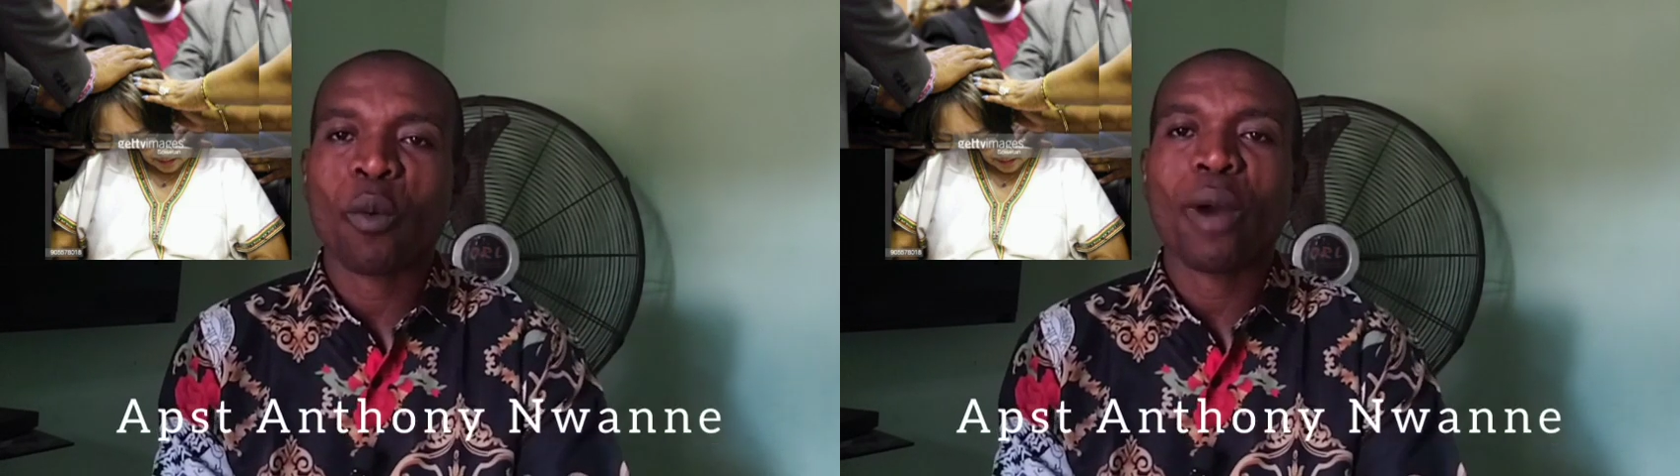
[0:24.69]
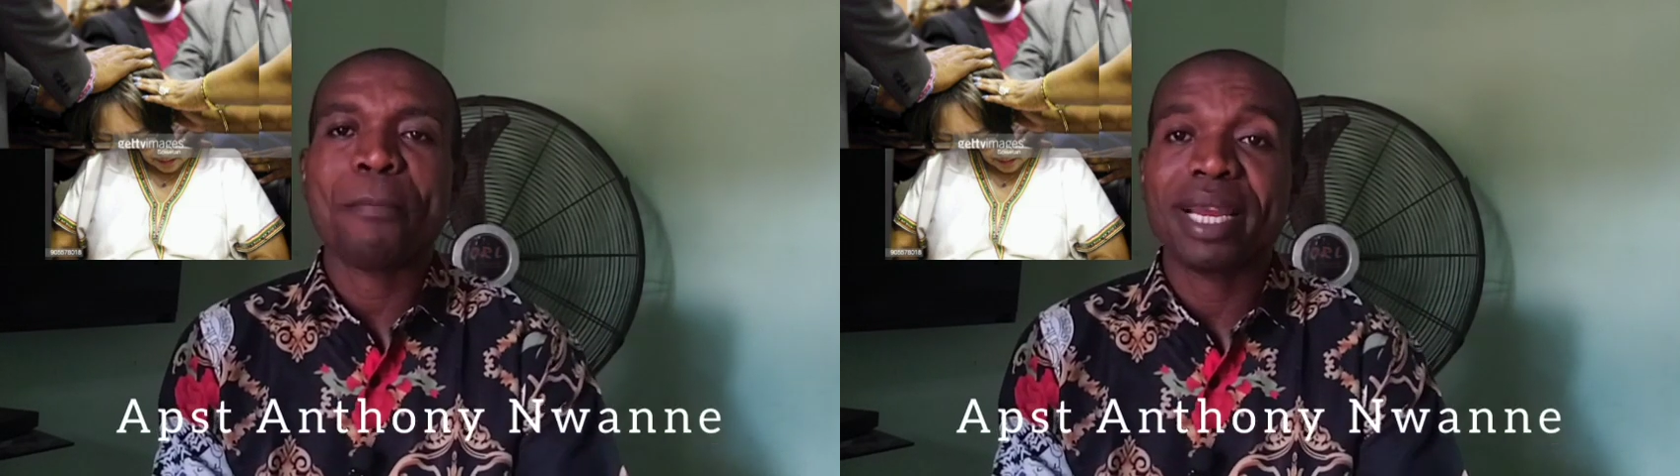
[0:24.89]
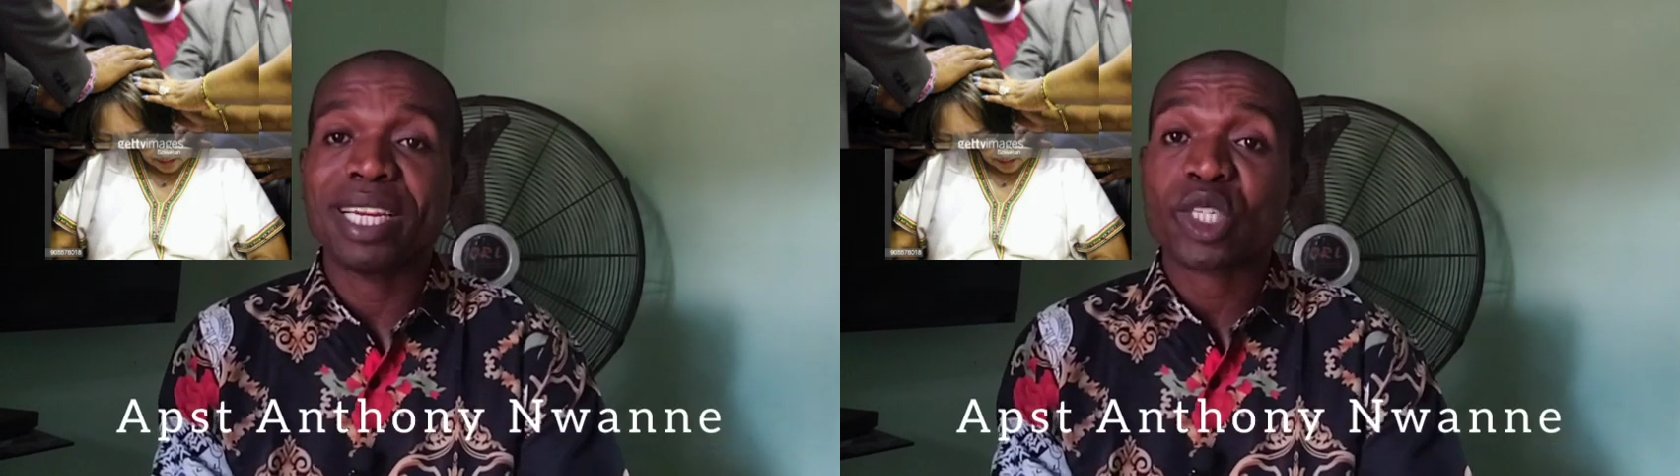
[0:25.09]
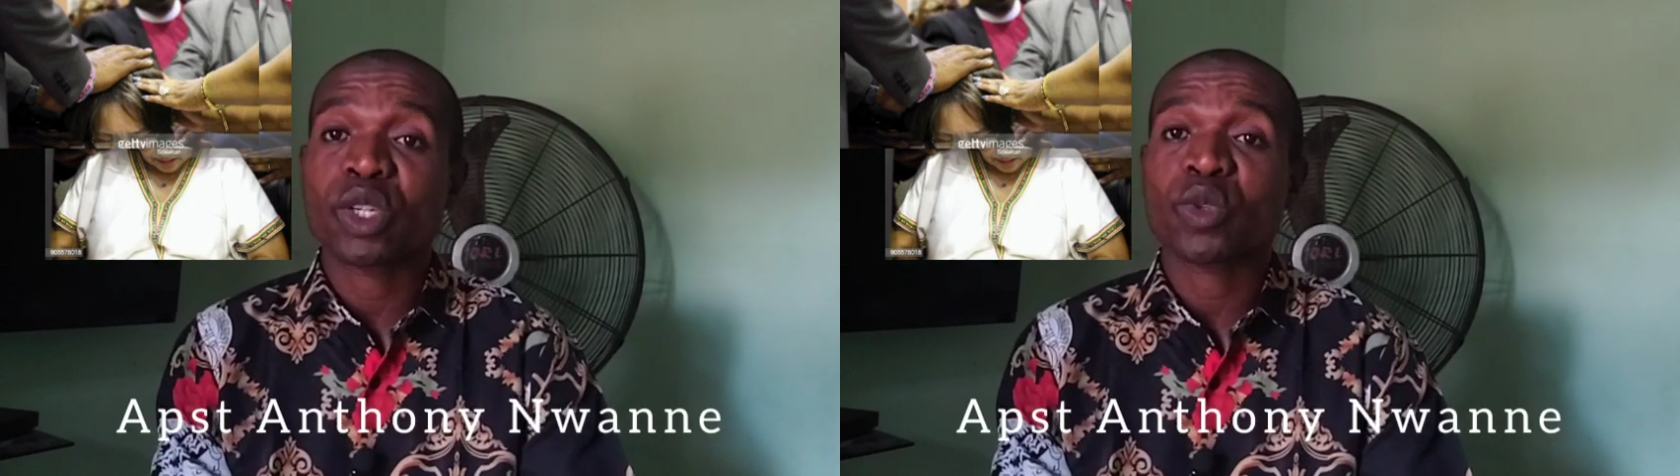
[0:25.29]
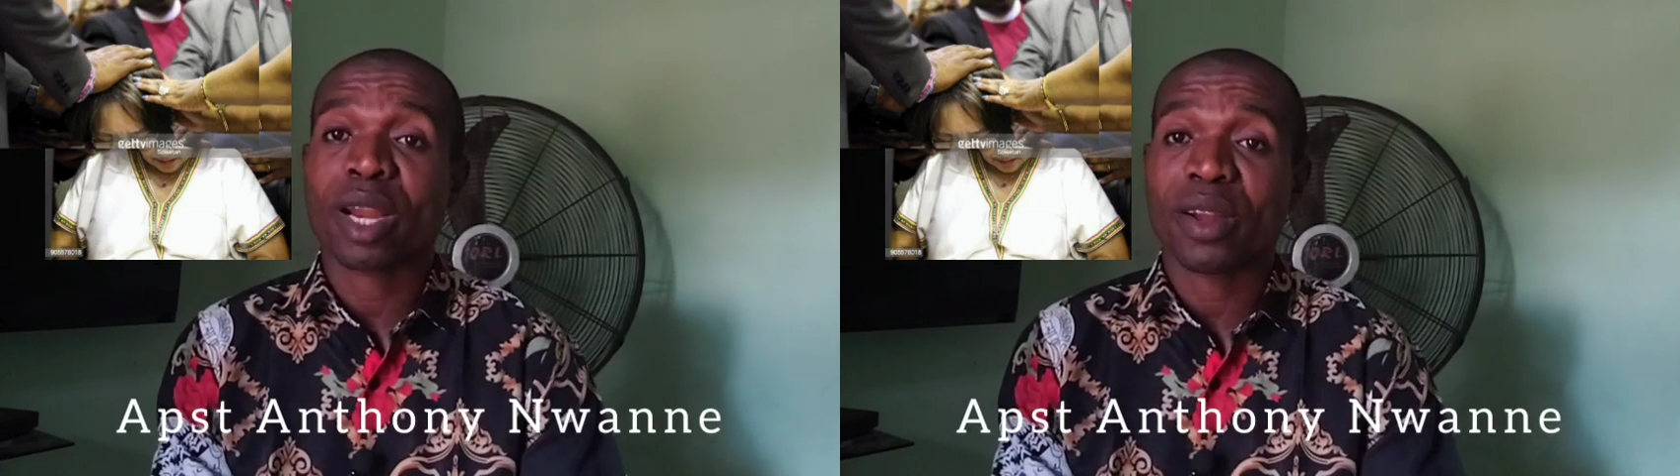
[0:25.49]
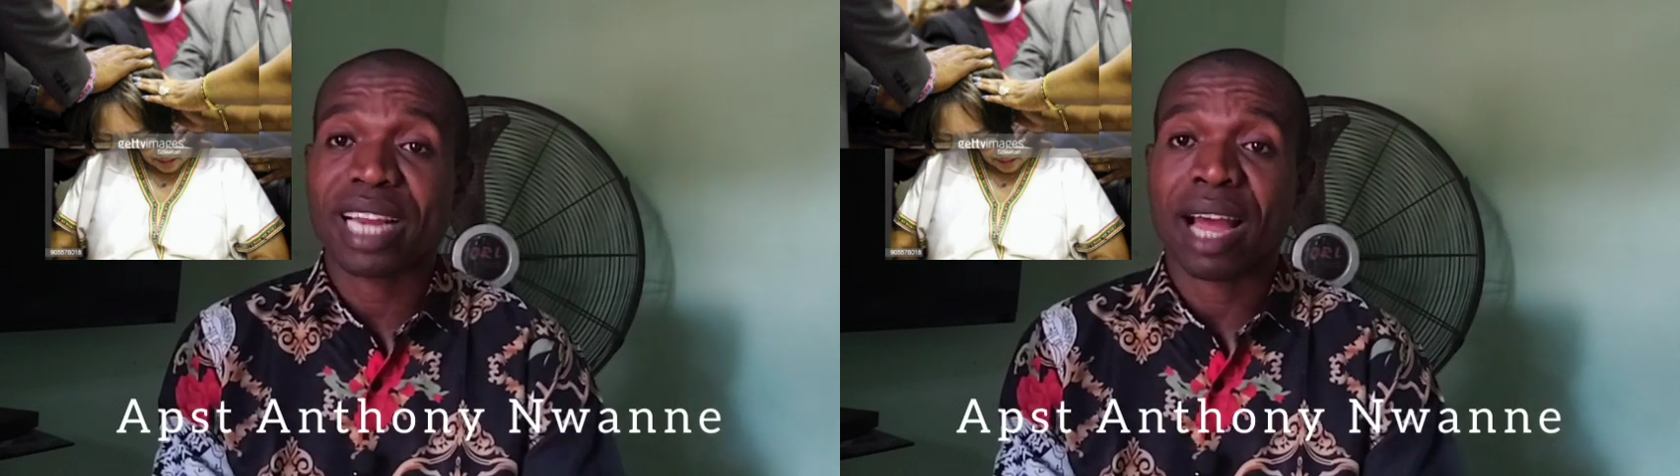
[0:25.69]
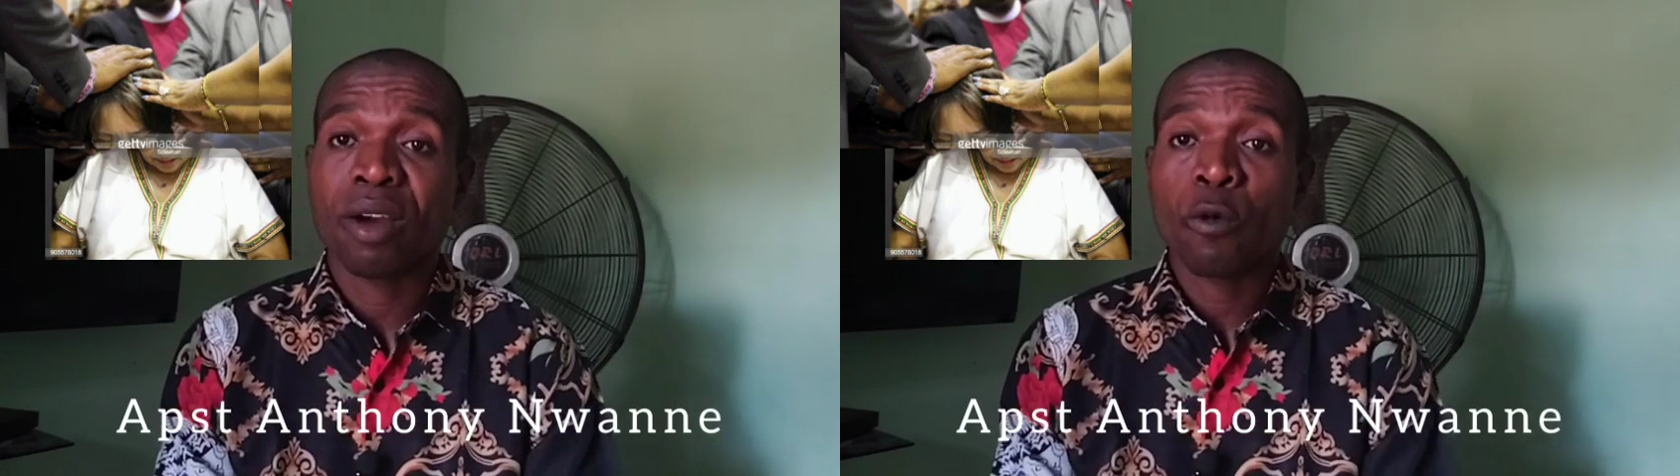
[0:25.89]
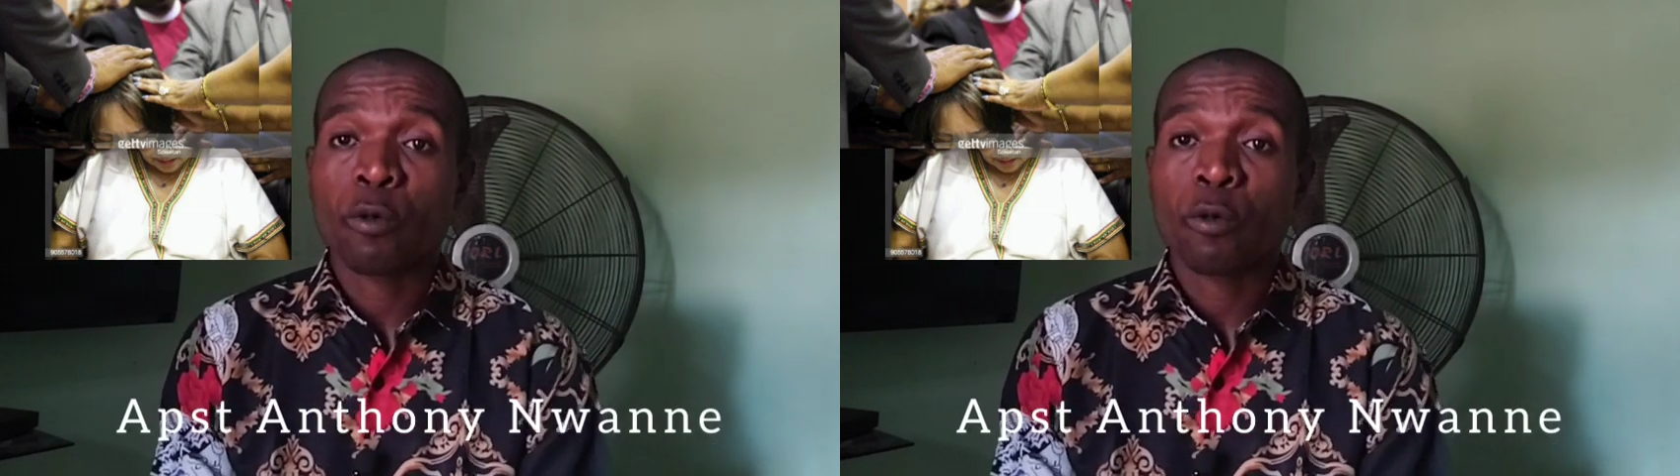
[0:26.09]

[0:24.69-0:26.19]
from one ministry to another,